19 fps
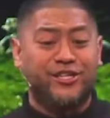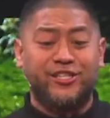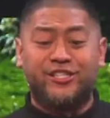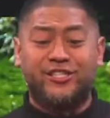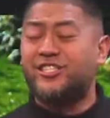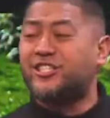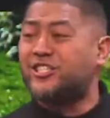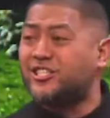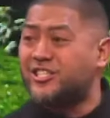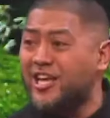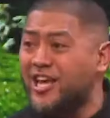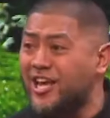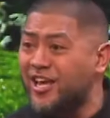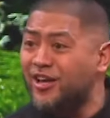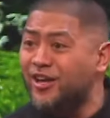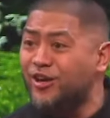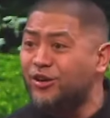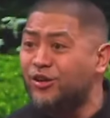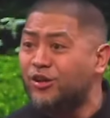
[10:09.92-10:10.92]
to
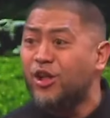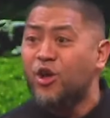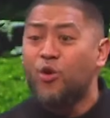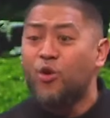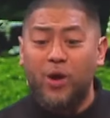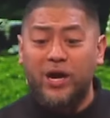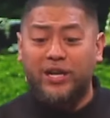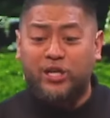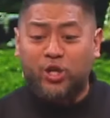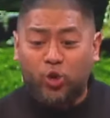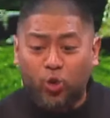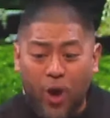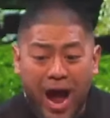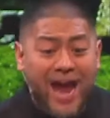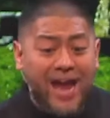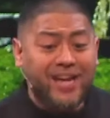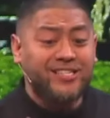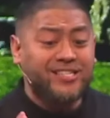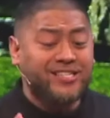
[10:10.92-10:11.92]
steal what
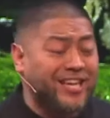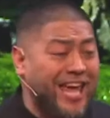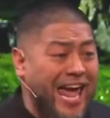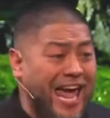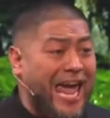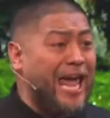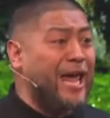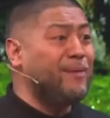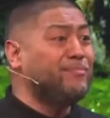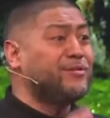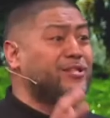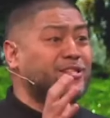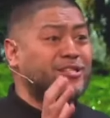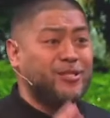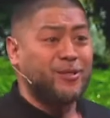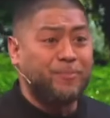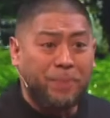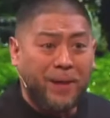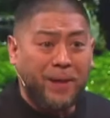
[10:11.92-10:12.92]
Christ came to
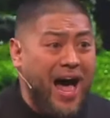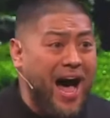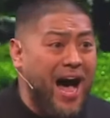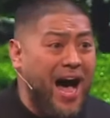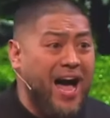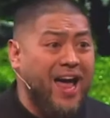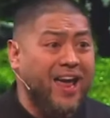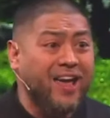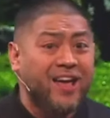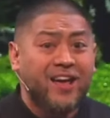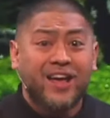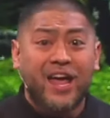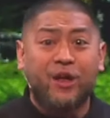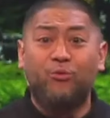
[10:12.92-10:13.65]
supply.